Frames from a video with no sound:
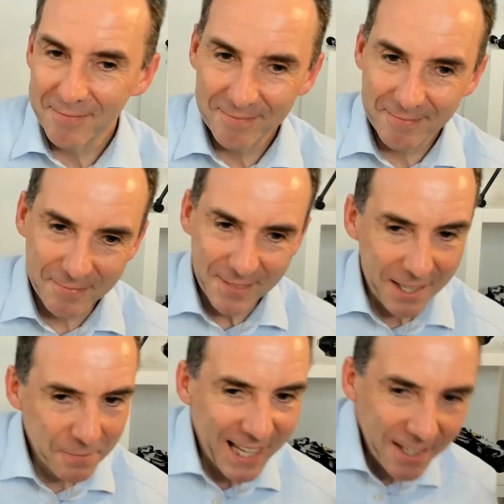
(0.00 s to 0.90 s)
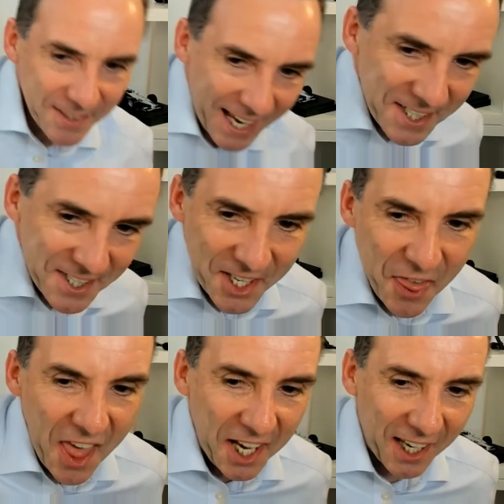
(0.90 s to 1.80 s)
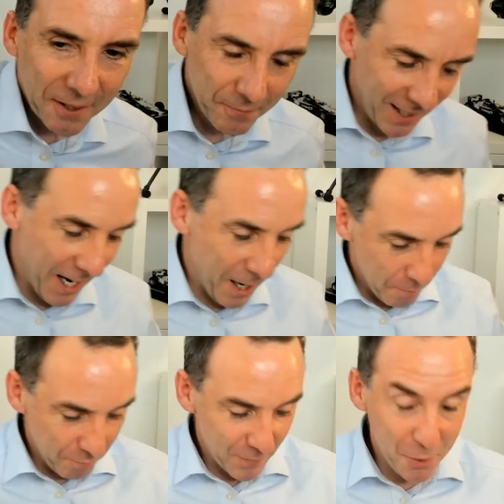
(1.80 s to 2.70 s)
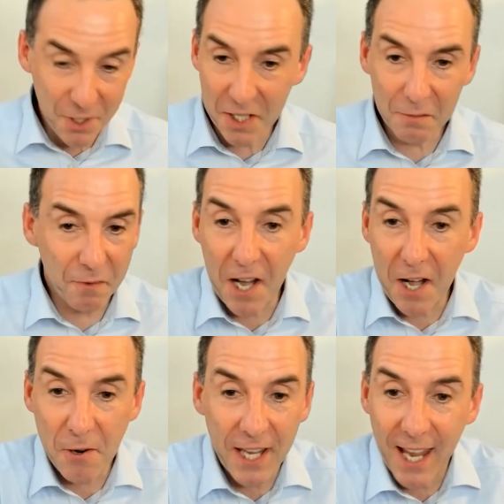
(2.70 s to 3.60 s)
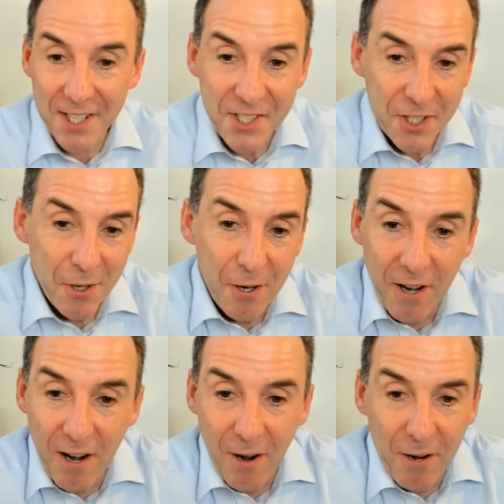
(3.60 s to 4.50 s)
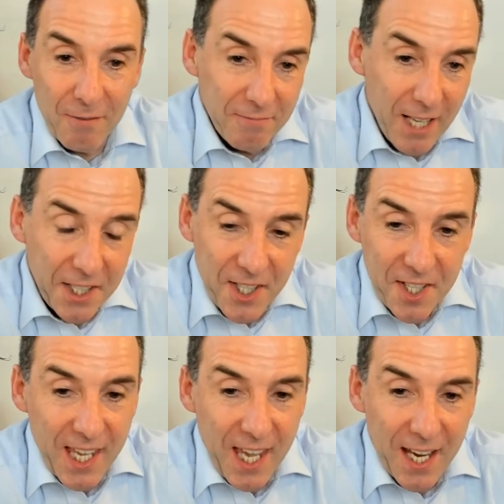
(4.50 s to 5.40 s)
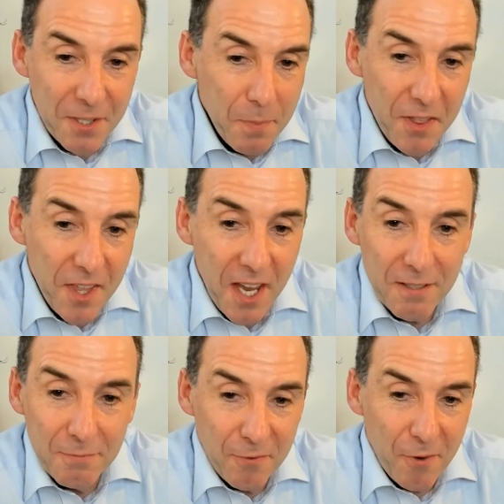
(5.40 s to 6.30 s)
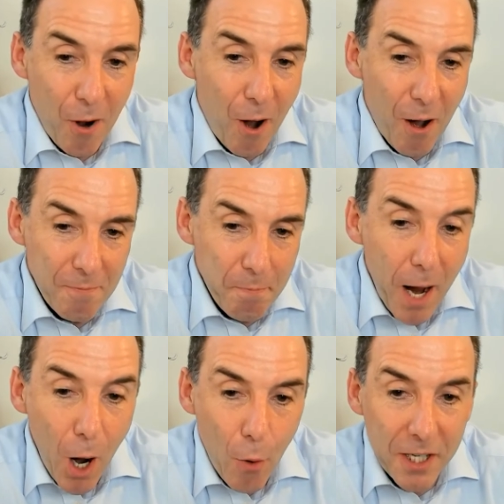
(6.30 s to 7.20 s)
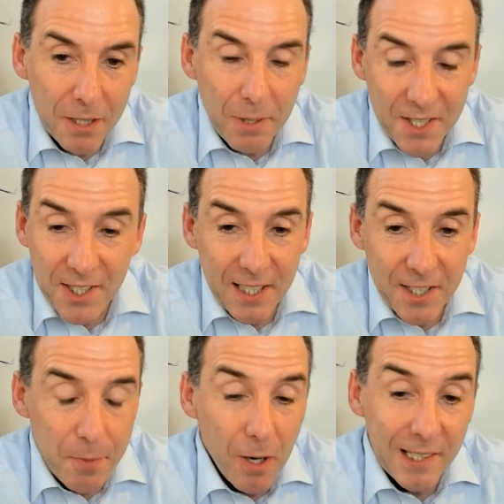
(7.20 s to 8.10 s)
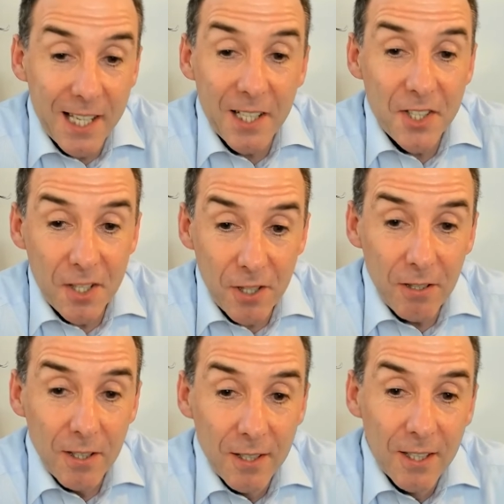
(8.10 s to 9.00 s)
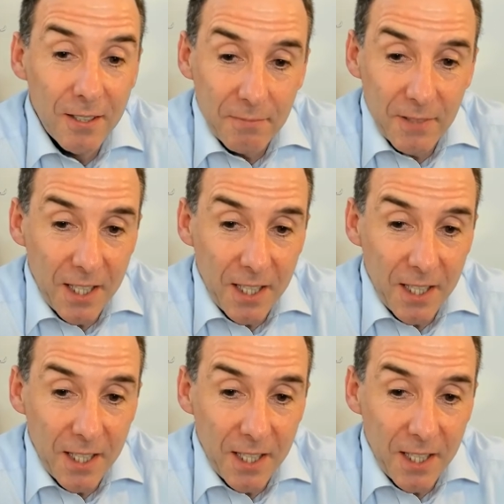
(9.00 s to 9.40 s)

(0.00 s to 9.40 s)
That is a thing. Using flare gas or excess gas, methane, for powering basically a small data center that's